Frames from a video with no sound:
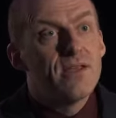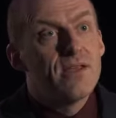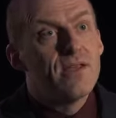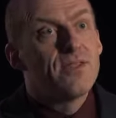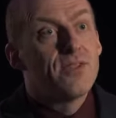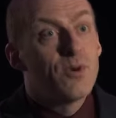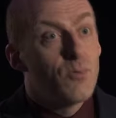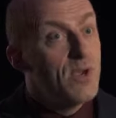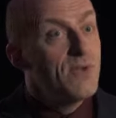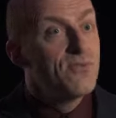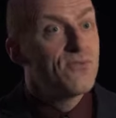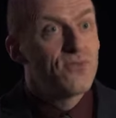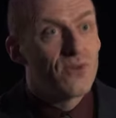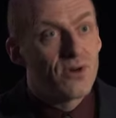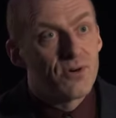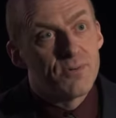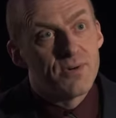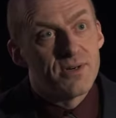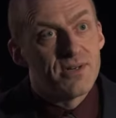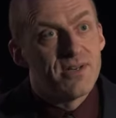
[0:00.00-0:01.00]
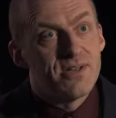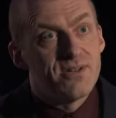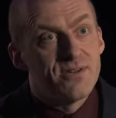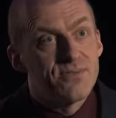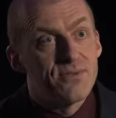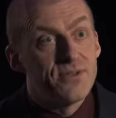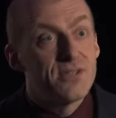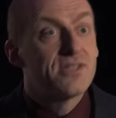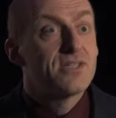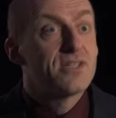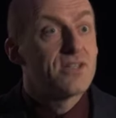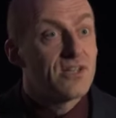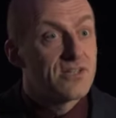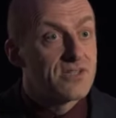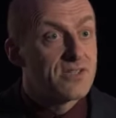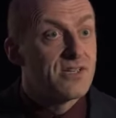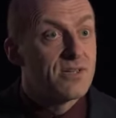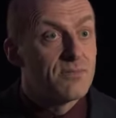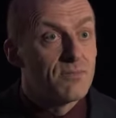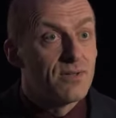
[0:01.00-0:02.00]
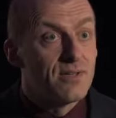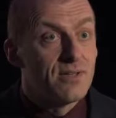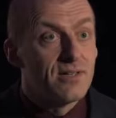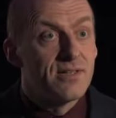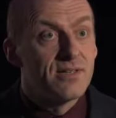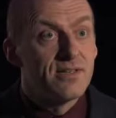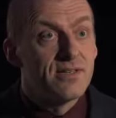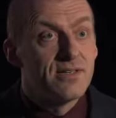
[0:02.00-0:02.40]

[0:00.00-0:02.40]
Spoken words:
The way forward for this ensemble,